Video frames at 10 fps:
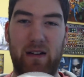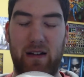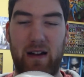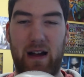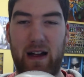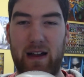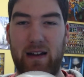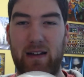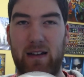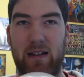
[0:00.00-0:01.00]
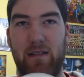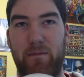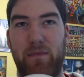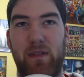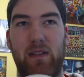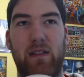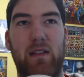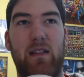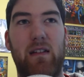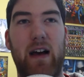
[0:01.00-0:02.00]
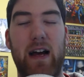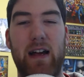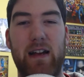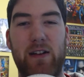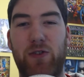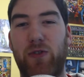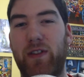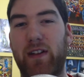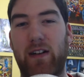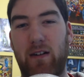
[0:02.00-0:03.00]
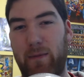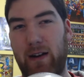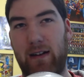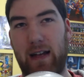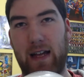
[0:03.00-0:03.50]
I enjoyed the comedic